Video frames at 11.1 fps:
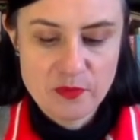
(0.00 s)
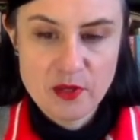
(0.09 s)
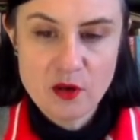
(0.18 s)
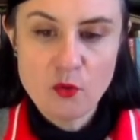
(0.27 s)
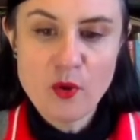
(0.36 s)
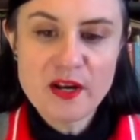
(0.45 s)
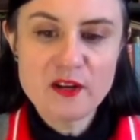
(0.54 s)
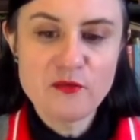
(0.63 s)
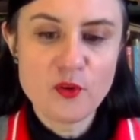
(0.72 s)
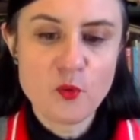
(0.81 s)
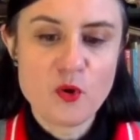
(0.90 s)
waiting for
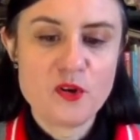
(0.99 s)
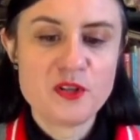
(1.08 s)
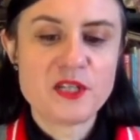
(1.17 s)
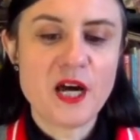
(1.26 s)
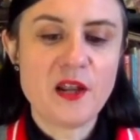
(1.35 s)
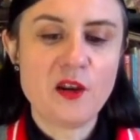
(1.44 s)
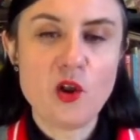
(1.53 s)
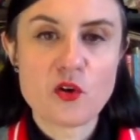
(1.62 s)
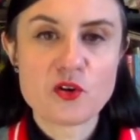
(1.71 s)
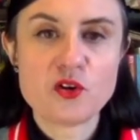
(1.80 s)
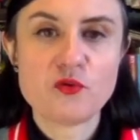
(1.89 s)
the words to
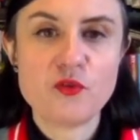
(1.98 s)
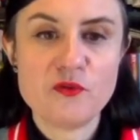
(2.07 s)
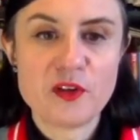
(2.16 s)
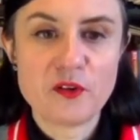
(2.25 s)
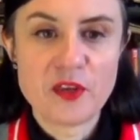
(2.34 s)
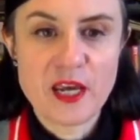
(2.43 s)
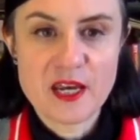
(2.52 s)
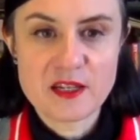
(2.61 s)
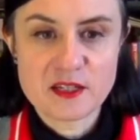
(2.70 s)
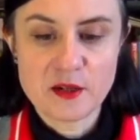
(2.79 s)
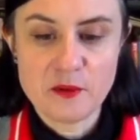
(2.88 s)
unlock to reveal the
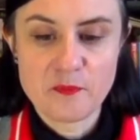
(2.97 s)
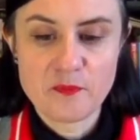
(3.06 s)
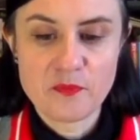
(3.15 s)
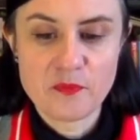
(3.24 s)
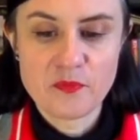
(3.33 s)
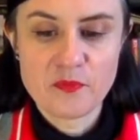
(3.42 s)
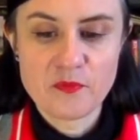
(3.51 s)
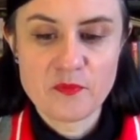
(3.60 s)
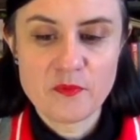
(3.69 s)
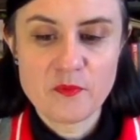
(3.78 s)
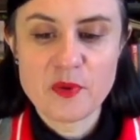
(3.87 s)
answer.
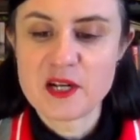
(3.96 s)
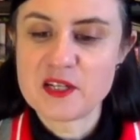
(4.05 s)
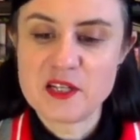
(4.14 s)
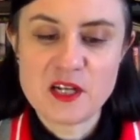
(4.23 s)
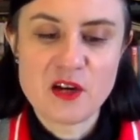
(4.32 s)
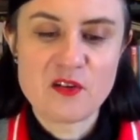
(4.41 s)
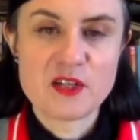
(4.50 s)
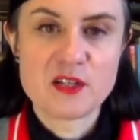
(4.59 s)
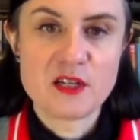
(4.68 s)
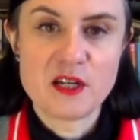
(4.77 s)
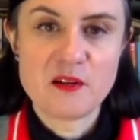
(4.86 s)
But I stare and
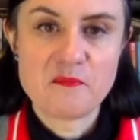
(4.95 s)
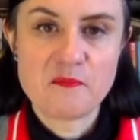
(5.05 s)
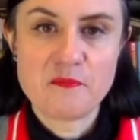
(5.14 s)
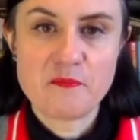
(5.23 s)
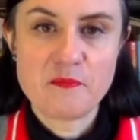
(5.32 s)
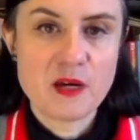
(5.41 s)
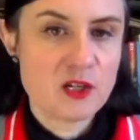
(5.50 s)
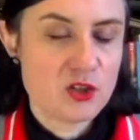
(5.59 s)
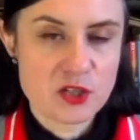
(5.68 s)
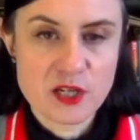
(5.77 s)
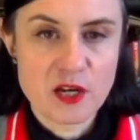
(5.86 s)
stare and
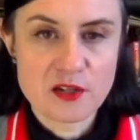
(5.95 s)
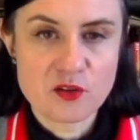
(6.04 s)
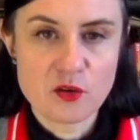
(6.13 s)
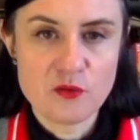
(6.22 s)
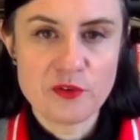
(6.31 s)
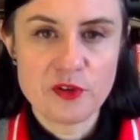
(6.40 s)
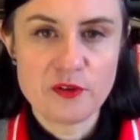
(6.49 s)
just can't solve it.